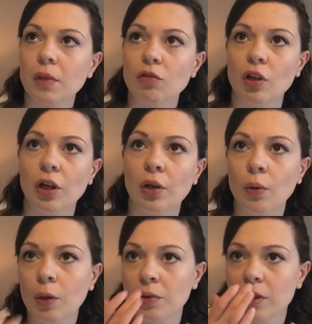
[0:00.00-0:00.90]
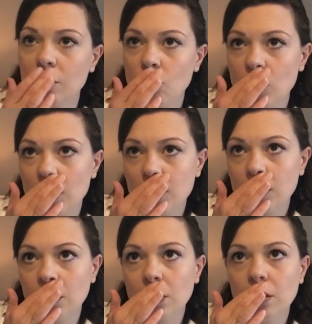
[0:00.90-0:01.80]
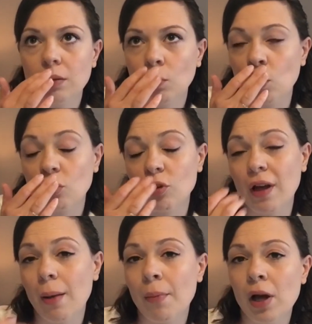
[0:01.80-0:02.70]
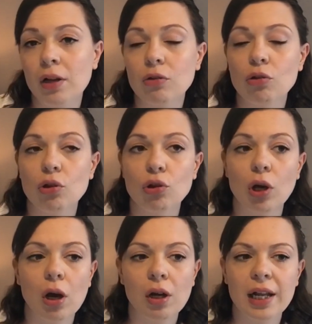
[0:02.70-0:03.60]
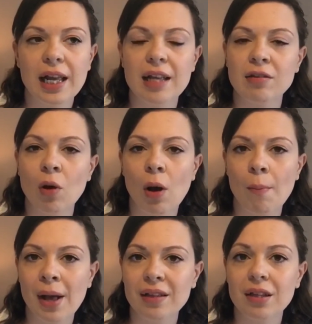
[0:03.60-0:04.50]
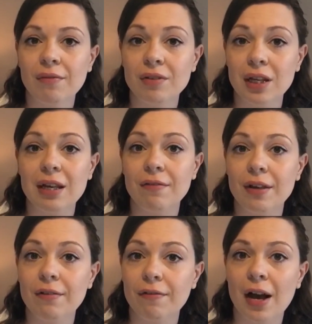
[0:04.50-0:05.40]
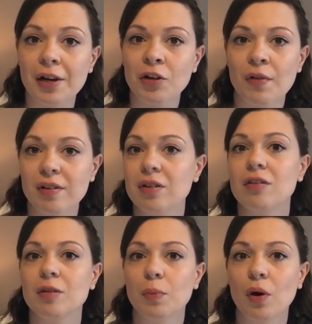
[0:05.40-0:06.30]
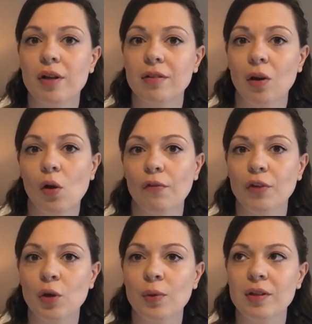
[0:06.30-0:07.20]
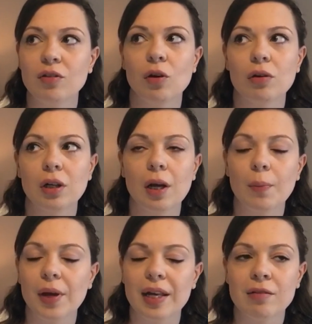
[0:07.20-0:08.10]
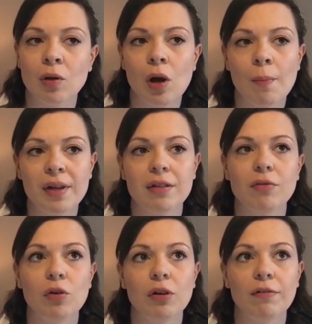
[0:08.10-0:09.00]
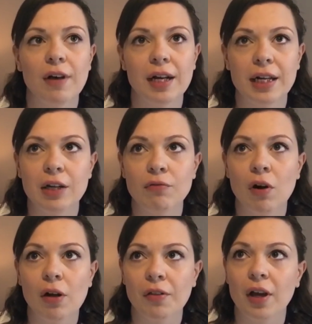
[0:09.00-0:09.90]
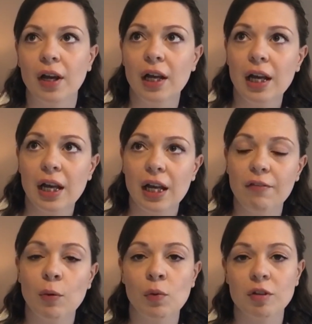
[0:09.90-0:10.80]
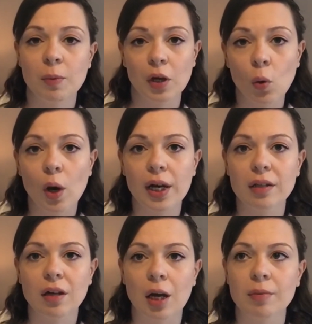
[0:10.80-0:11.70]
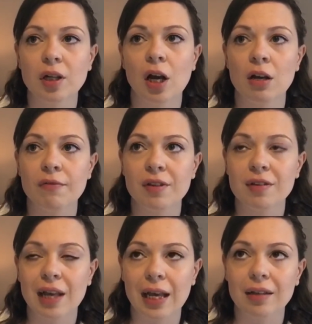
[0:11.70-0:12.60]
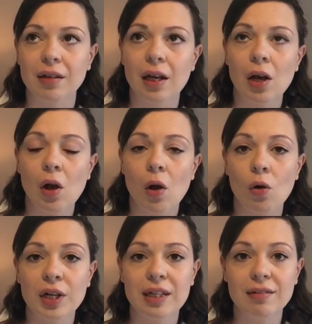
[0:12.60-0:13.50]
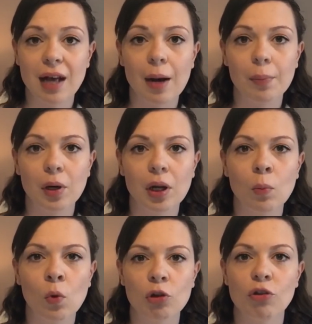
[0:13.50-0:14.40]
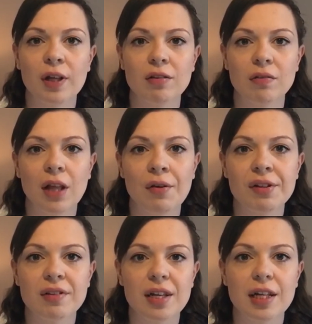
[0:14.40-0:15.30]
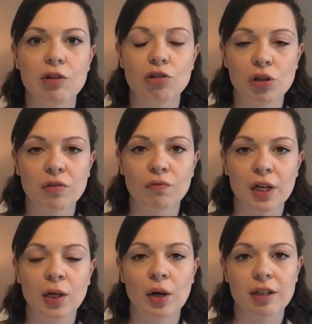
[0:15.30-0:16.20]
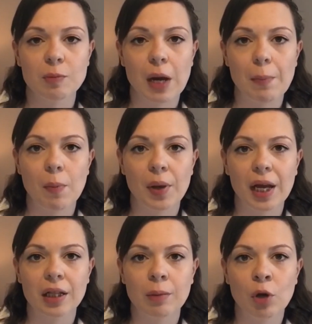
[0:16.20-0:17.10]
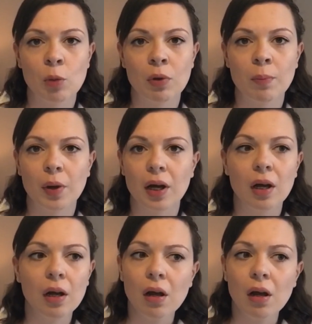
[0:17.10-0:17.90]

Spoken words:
so I would say she doesn't watch that much. Charlie, he's not a massive TV fan. I know that's going to surprise a lot of you, he's a toddler, but he's not a massive toddler fan. He'd rather, if he wants a bit of quiet time, to kind of sit on his tablet and watch things on there instead. He's just really got into Peppa Pig at the moment, but